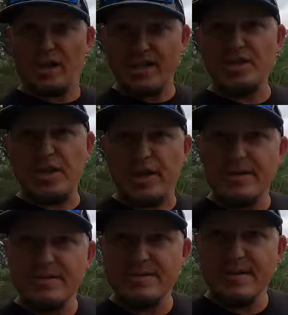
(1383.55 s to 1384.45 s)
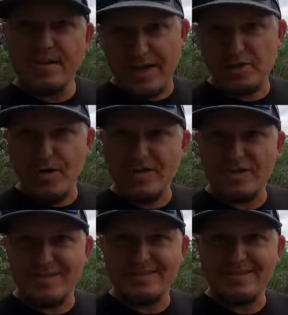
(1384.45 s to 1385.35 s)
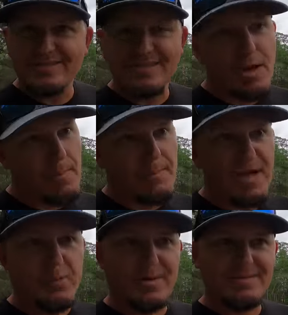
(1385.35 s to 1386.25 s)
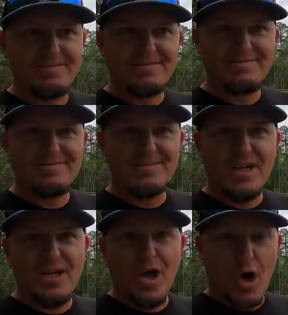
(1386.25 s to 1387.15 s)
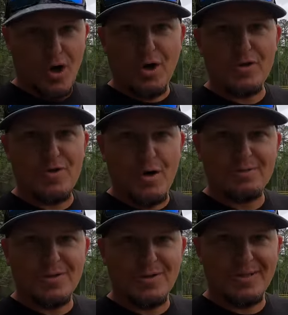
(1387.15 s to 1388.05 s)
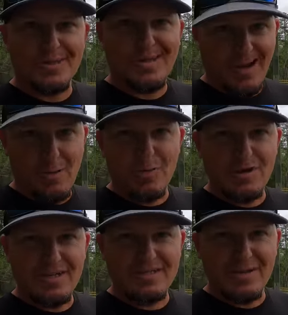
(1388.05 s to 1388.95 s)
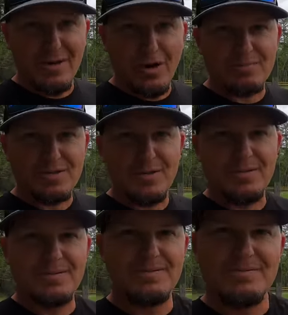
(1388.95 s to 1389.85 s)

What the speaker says: Alicia, next question. Big one. Are you homeschooling, and will you continue to homeschool?